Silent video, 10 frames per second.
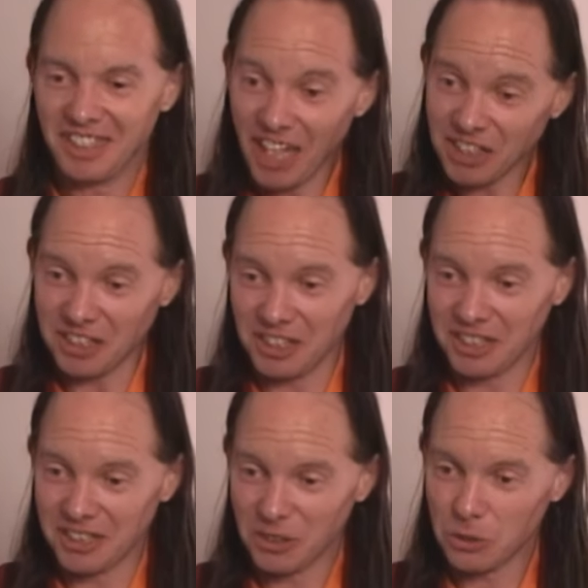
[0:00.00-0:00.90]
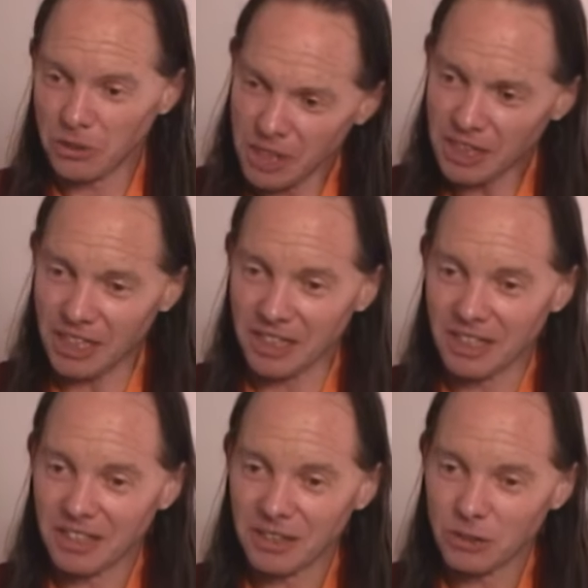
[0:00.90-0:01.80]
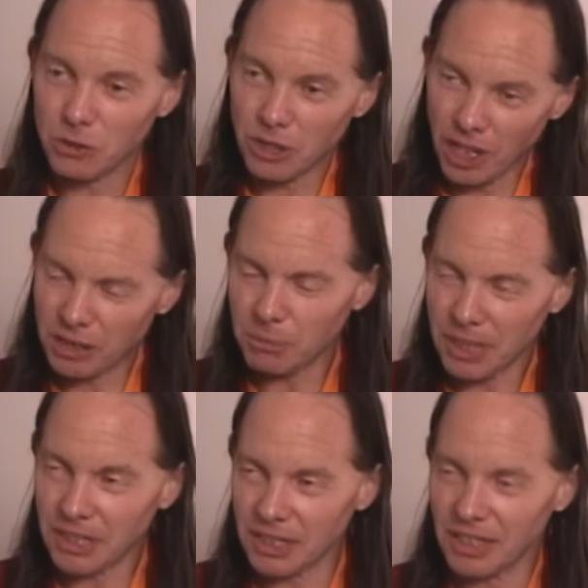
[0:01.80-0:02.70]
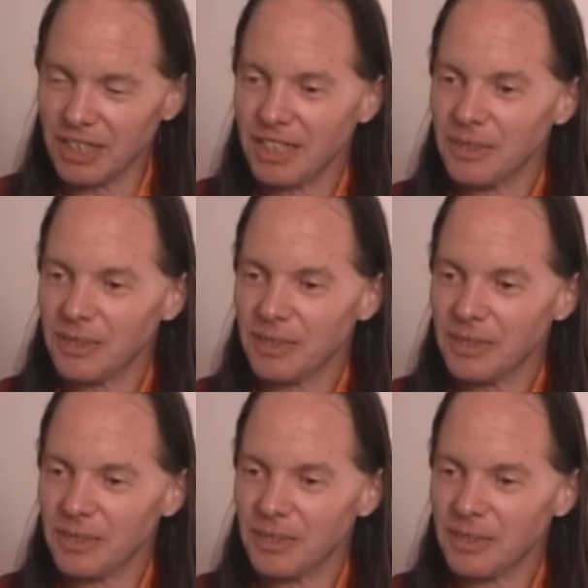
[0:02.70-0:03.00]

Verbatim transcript: logically, through thinking, through contemplation.